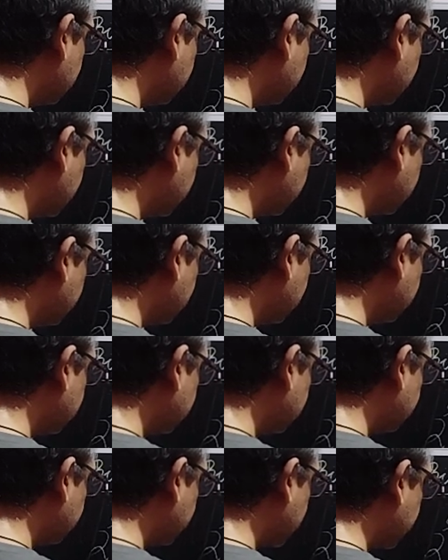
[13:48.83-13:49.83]

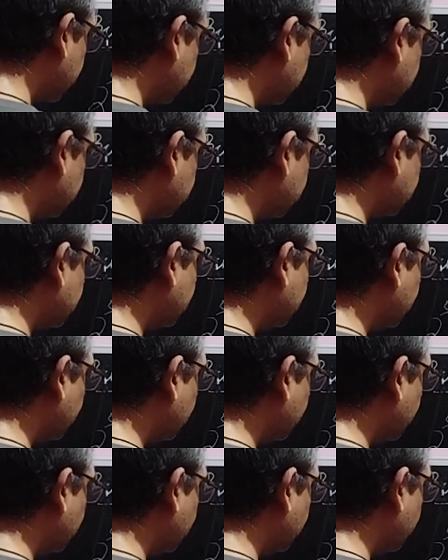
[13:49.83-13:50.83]
3s minus
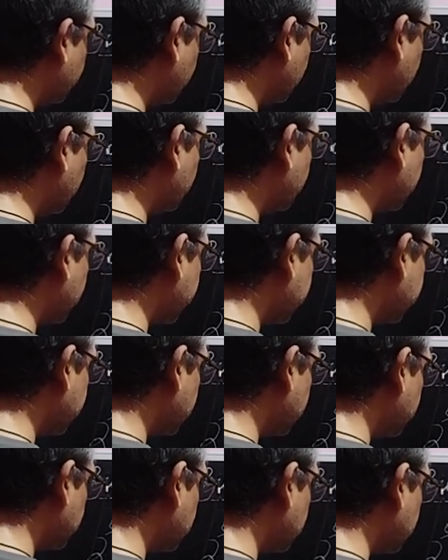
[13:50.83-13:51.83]
4 by
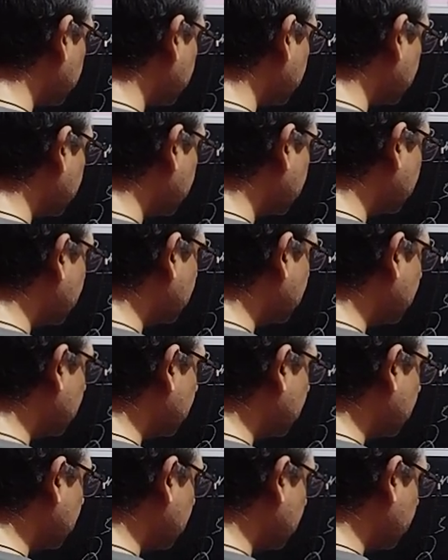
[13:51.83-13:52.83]
2
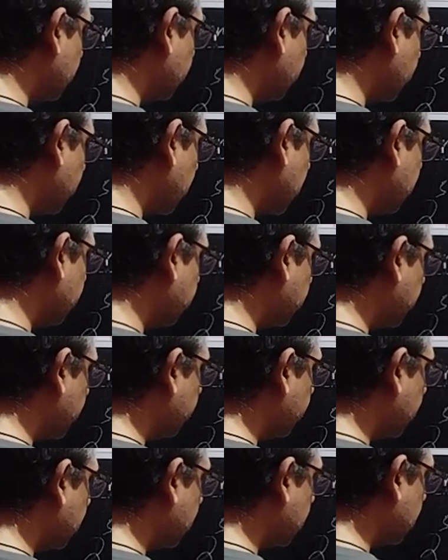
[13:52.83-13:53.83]
y
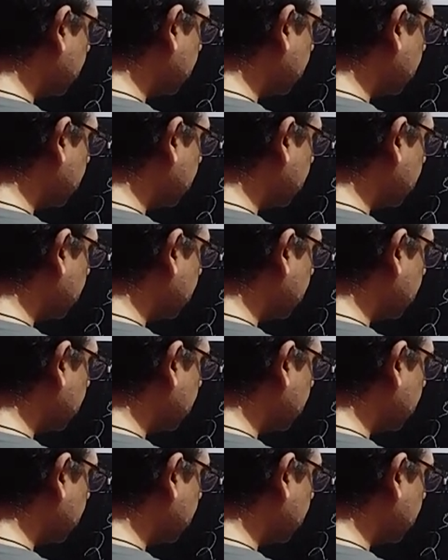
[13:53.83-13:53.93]
power